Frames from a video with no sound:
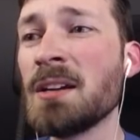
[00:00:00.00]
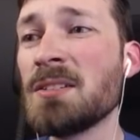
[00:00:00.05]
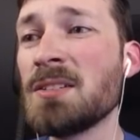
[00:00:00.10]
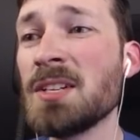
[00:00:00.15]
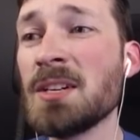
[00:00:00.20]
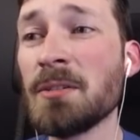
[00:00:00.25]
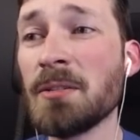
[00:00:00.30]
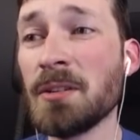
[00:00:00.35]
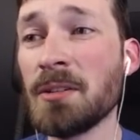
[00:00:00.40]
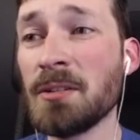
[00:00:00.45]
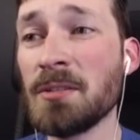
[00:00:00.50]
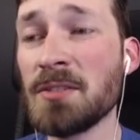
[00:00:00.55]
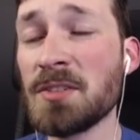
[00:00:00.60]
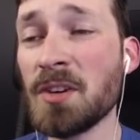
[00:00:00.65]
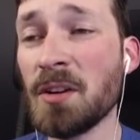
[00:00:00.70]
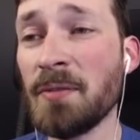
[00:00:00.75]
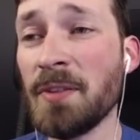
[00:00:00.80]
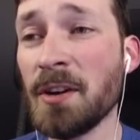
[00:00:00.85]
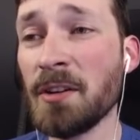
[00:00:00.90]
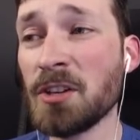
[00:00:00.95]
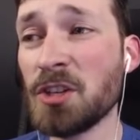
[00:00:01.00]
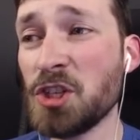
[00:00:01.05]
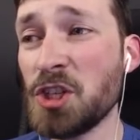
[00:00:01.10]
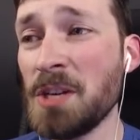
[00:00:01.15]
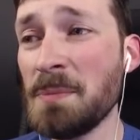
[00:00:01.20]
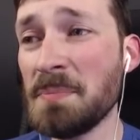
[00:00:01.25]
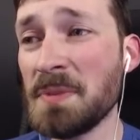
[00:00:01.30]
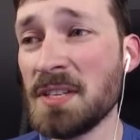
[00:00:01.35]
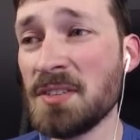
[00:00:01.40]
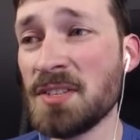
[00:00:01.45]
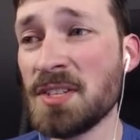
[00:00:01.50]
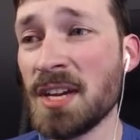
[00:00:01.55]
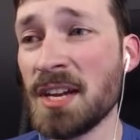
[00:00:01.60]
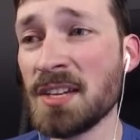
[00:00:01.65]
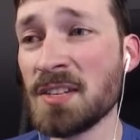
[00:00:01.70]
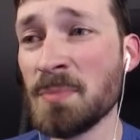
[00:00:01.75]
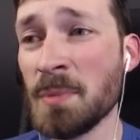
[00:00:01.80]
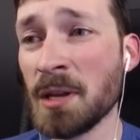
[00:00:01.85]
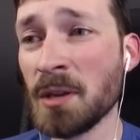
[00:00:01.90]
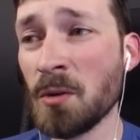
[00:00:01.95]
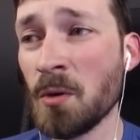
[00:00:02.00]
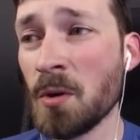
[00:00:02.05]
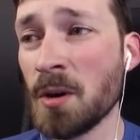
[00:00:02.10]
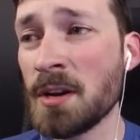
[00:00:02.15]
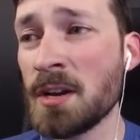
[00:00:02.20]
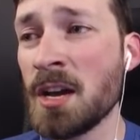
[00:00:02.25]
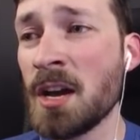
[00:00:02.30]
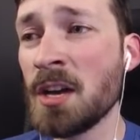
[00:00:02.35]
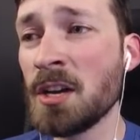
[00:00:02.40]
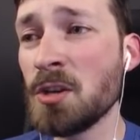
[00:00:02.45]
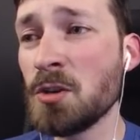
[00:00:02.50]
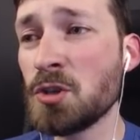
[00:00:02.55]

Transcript: Cereals are very cheap these days, my lord.